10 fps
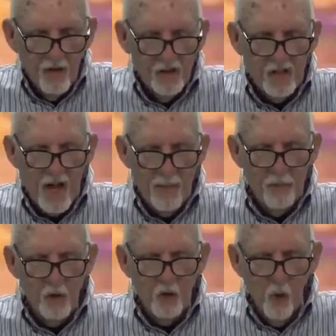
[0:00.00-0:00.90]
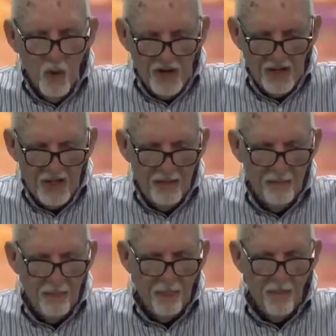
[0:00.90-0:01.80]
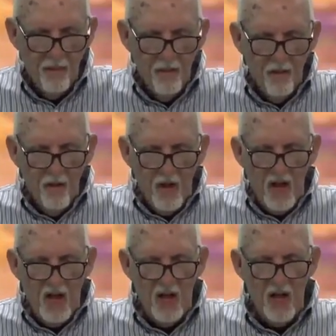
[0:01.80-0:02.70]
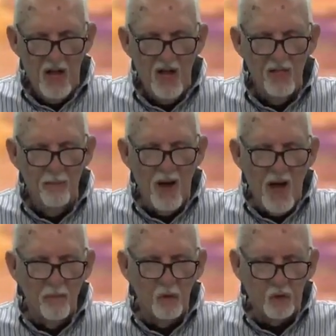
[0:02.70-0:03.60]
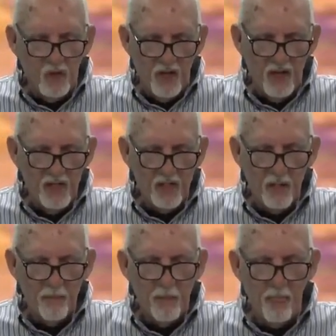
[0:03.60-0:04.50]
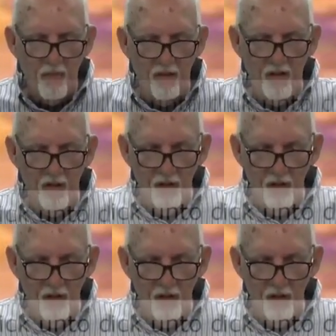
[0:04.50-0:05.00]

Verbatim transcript: chapter twenty, and the Bible says, in